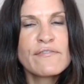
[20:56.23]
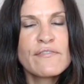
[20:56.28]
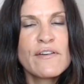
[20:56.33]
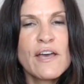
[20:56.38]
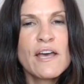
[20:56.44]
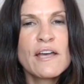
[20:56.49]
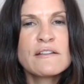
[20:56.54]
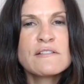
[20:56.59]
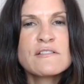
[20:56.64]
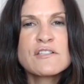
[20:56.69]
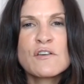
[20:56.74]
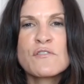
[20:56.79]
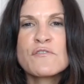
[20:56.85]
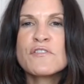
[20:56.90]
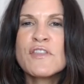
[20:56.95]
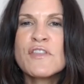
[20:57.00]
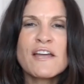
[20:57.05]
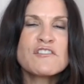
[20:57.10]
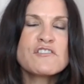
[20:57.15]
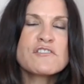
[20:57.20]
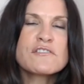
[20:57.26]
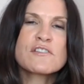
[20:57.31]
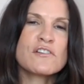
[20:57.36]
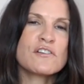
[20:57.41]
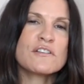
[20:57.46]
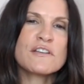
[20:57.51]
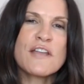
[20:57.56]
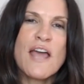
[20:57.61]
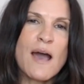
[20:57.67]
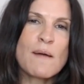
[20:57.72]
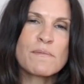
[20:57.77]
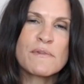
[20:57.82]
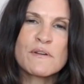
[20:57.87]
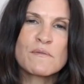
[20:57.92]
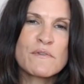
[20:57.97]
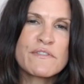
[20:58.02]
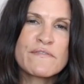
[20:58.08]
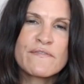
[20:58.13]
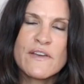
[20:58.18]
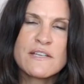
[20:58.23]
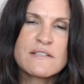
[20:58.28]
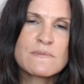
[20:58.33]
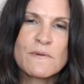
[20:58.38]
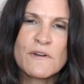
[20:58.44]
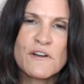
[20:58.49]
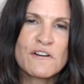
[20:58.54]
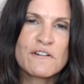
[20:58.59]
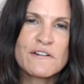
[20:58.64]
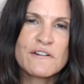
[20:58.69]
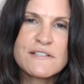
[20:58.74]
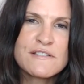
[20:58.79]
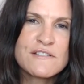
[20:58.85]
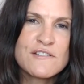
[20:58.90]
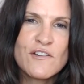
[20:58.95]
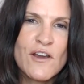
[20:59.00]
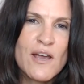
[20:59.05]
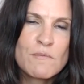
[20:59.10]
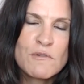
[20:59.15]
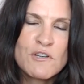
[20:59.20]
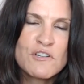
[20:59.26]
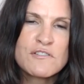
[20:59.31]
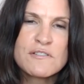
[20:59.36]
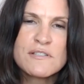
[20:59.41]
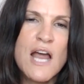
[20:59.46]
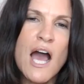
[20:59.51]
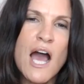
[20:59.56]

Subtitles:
And so that just couldn't happen with Facebook or Instagram. You're just not